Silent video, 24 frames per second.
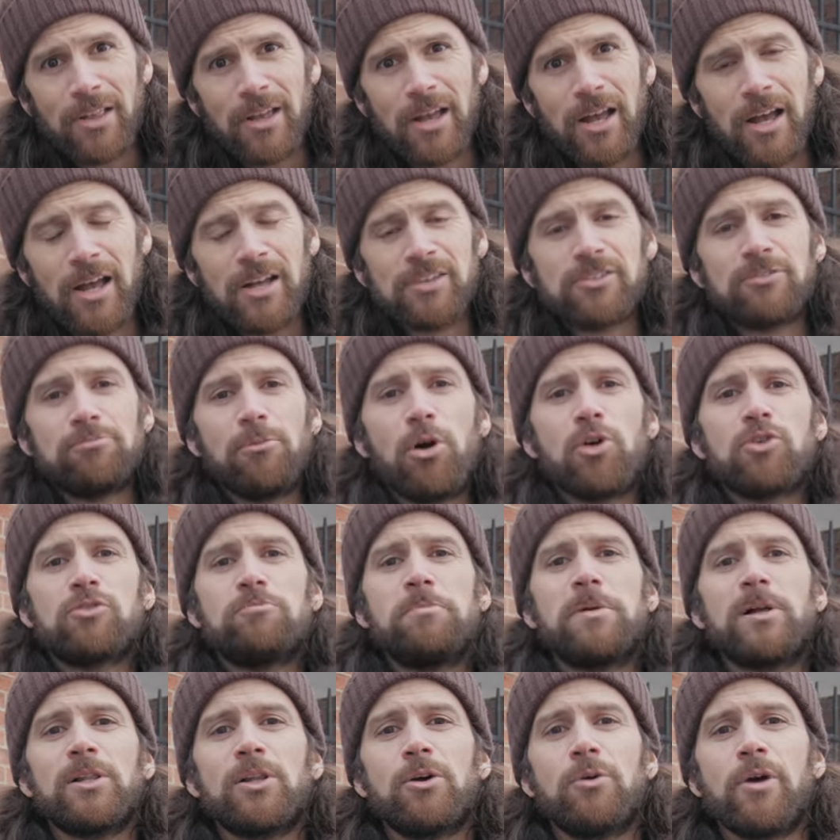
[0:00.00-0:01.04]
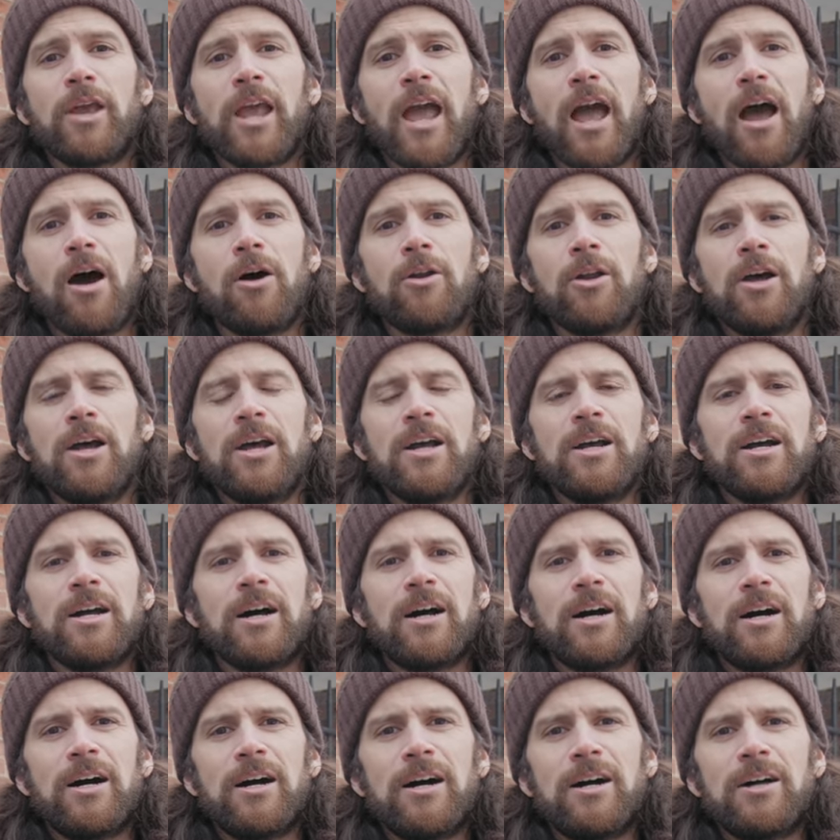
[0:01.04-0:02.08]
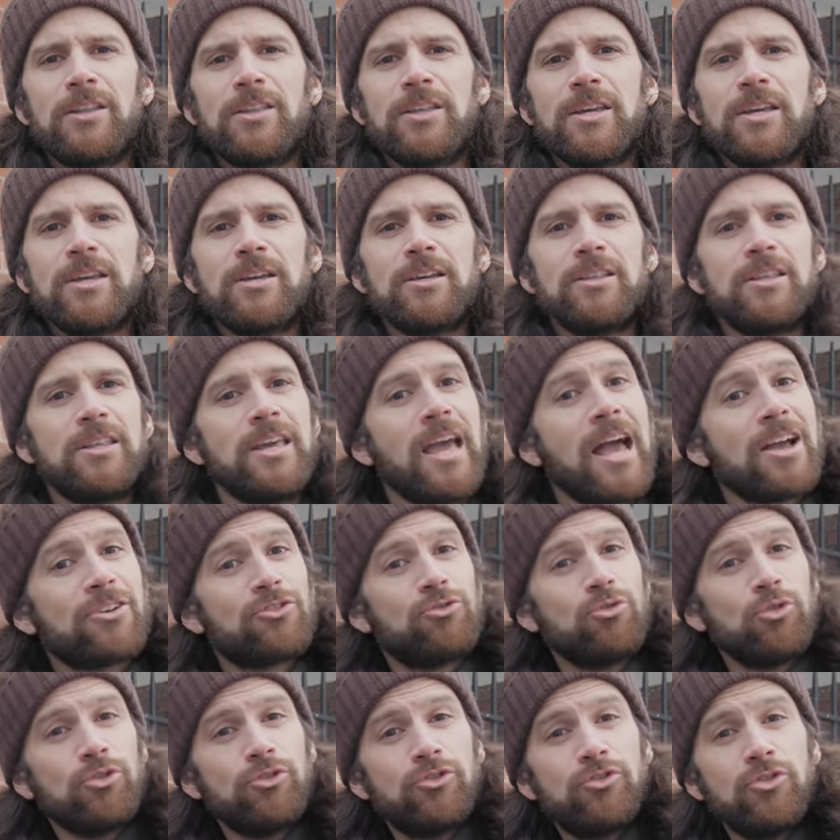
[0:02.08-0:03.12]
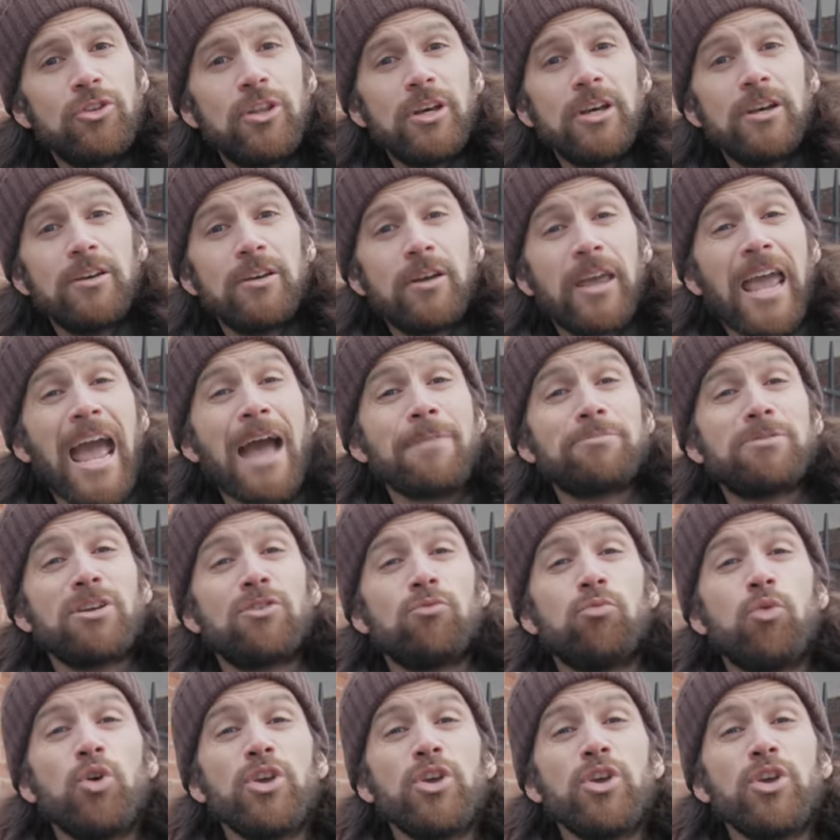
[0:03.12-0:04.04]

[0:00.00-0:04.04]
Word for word: Uh, smoke's billowing out. Uh, the, the actual the captain